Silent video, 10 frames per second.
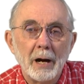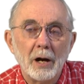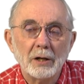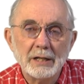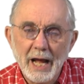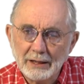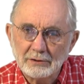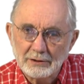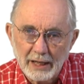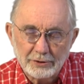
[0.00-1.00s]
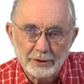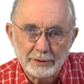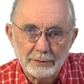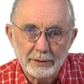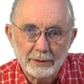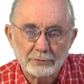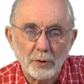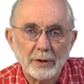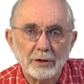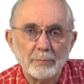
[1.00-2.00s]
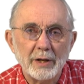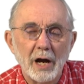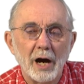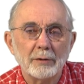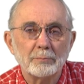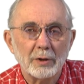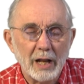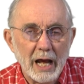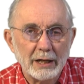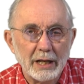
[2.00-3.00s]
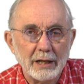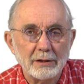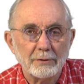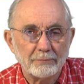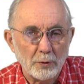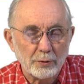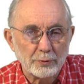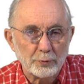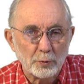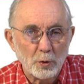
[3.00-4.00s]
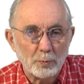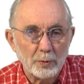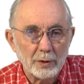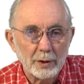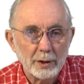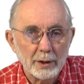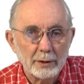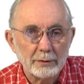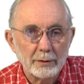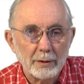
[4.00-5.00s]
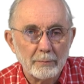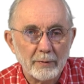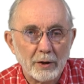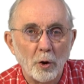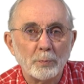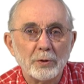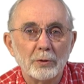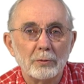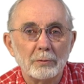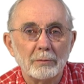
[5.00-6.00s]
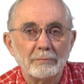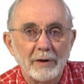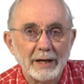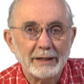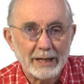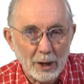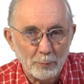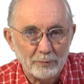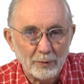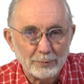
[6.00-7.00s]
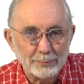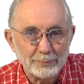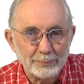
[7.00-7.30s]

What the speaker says: Our next session is going to be on planning the focus group. We hope you'll find it helpful.